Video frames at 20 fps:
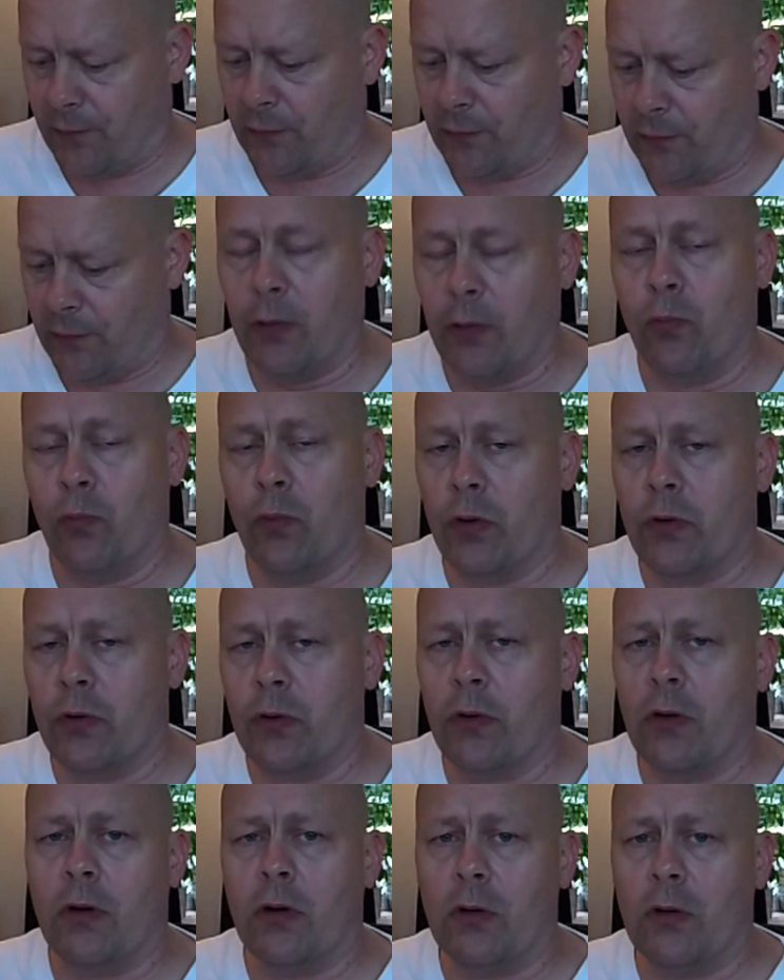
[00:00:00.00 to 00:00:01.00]
A word
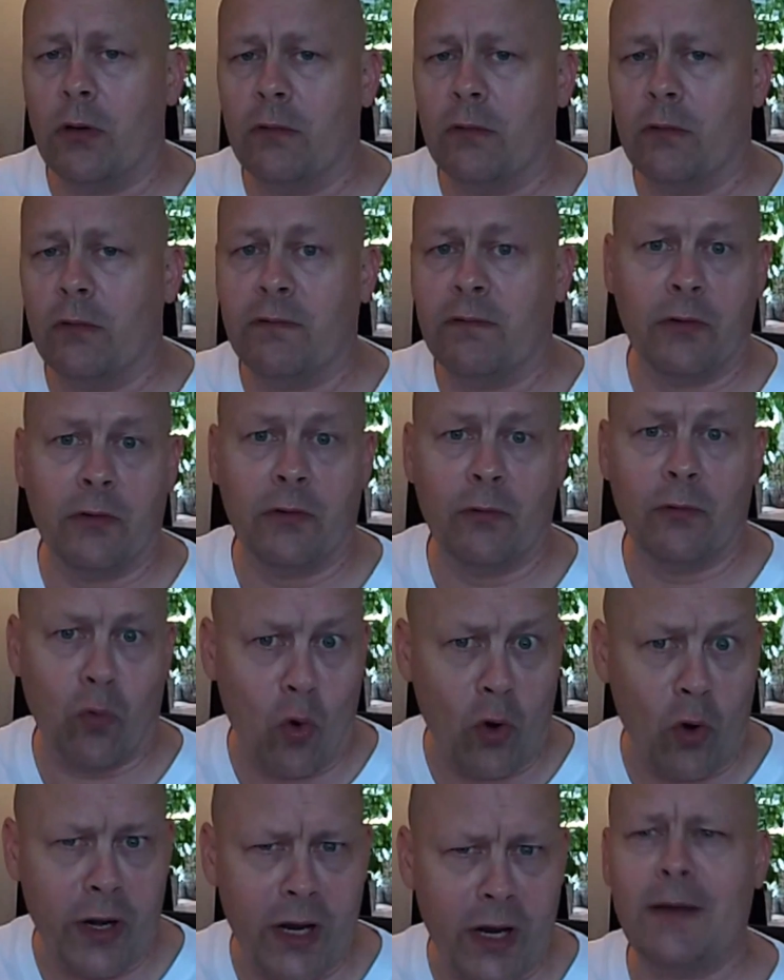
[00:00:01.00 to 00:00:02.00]
of
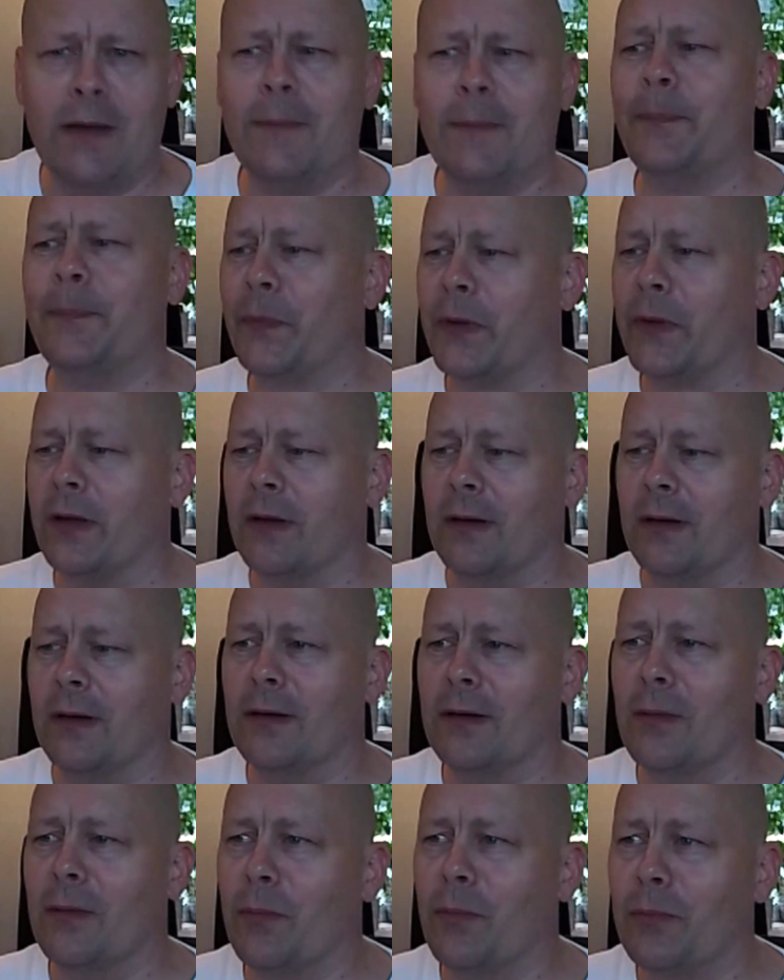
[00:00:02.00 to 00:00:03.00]
warning,
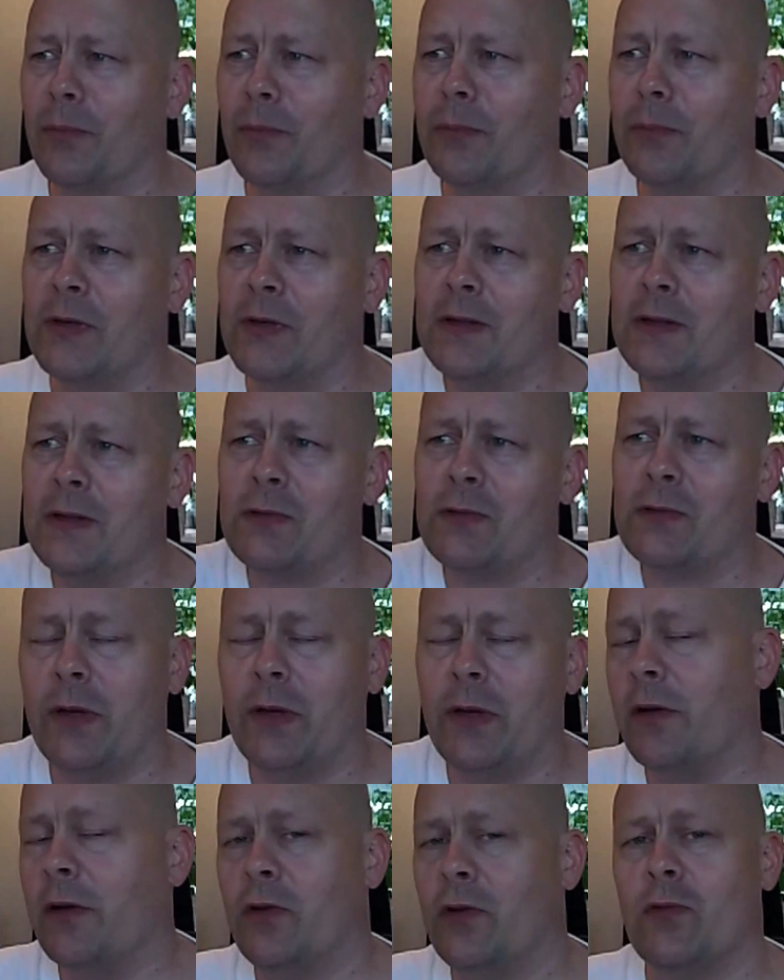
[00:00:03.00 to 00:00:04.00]
since
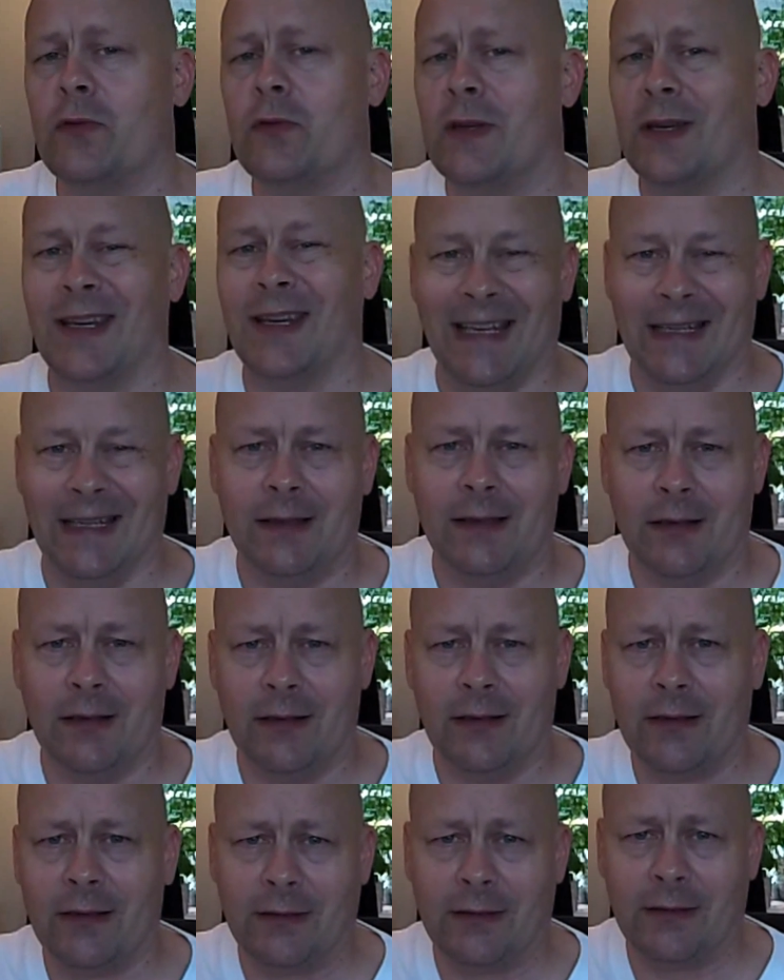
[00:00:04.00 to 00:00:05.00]
we are using
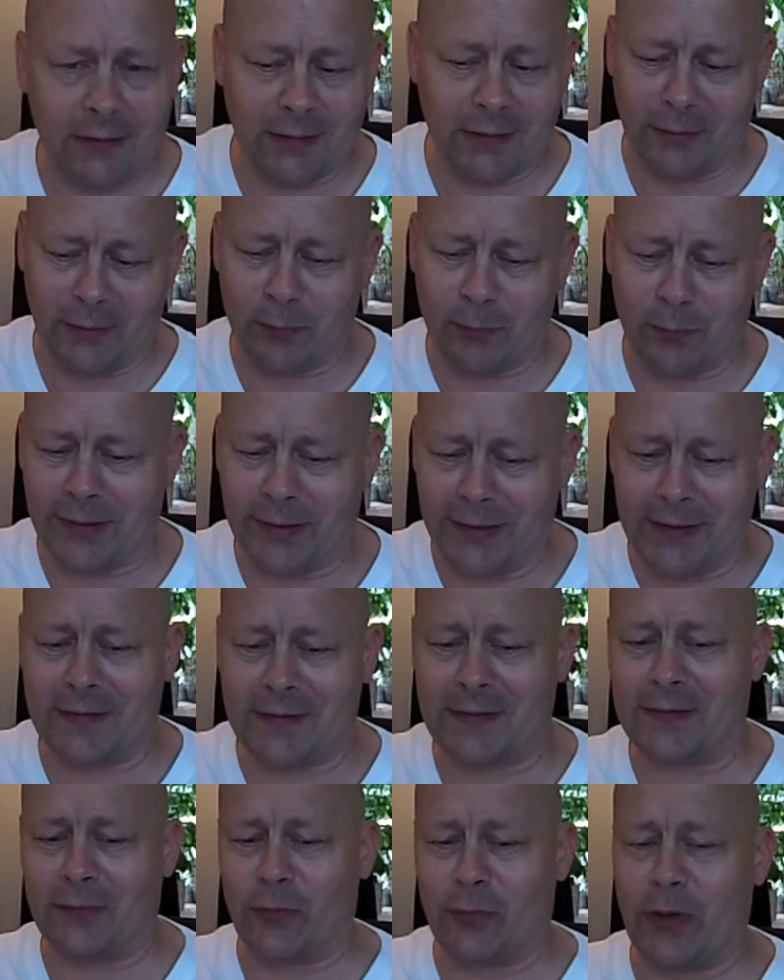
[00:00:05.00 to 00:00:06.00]
internet,
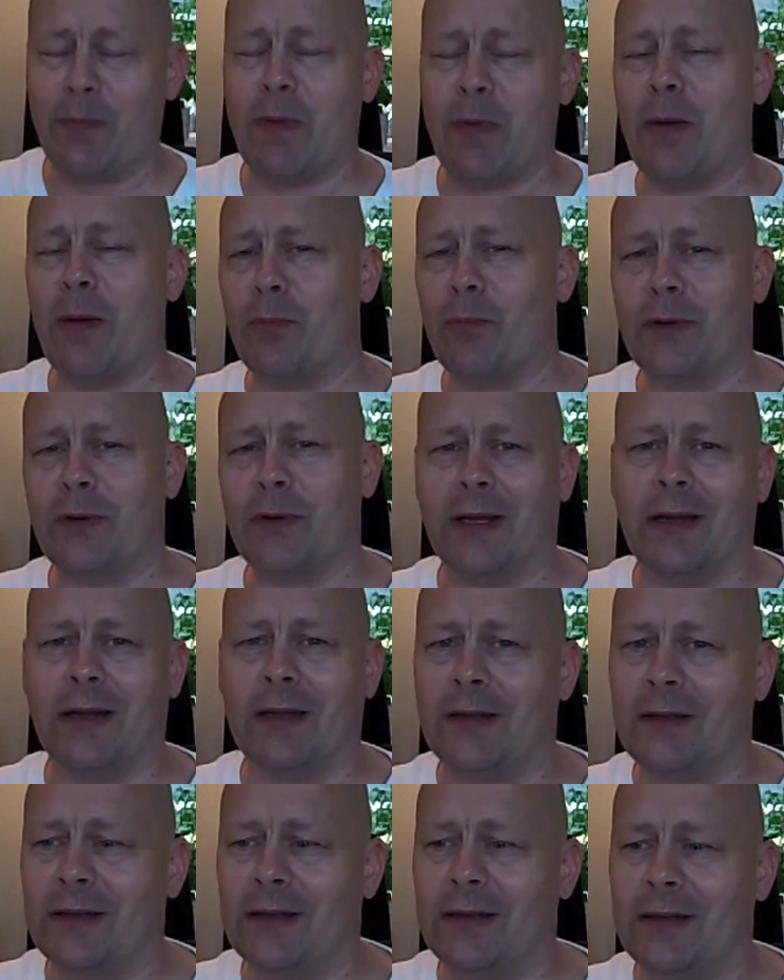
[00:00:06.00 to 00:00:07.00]
please remember
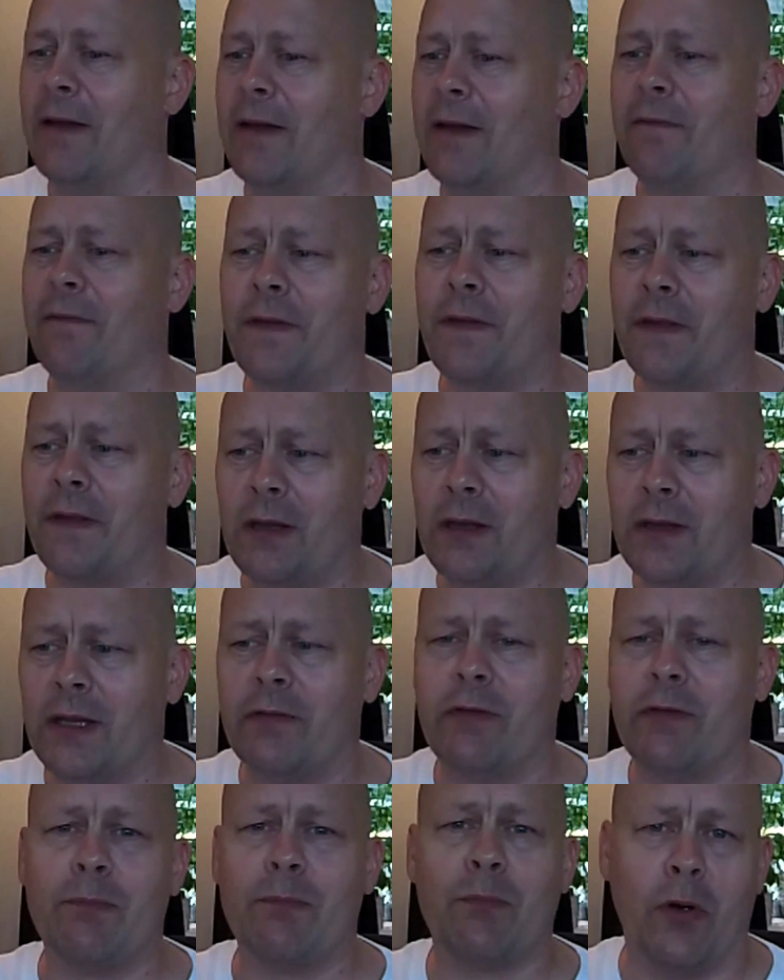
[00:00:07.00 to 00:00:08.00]
that everything
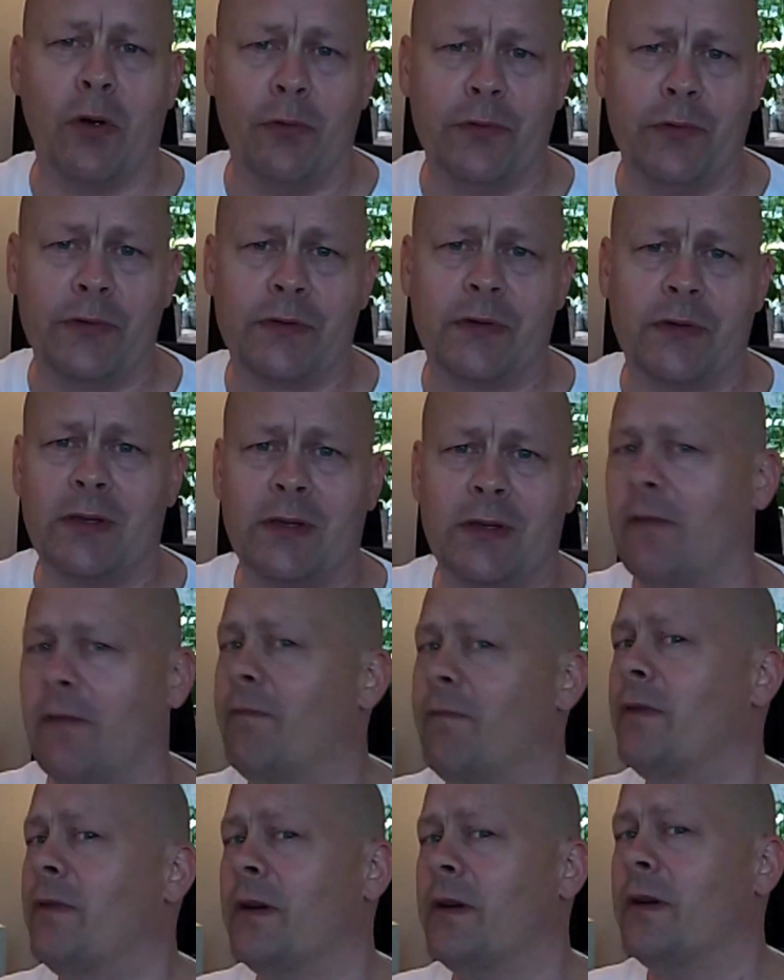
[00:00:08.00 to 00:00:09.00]
that we post
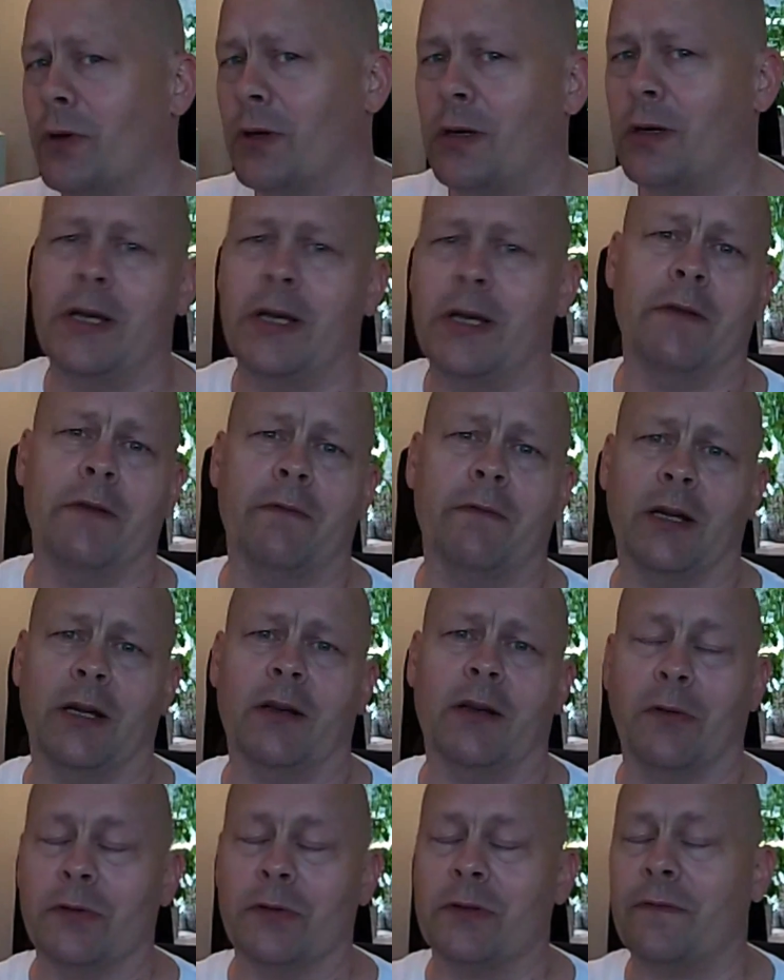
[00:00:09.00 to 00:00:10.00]
everywhere, even in
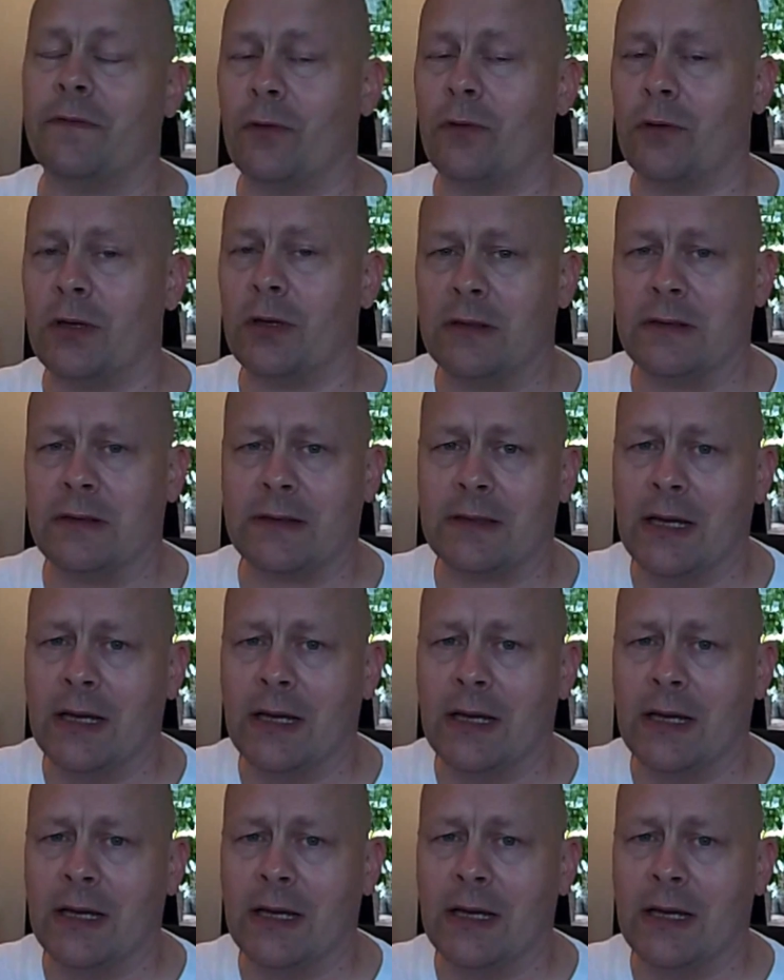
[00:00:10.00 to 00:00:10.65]
closed forums,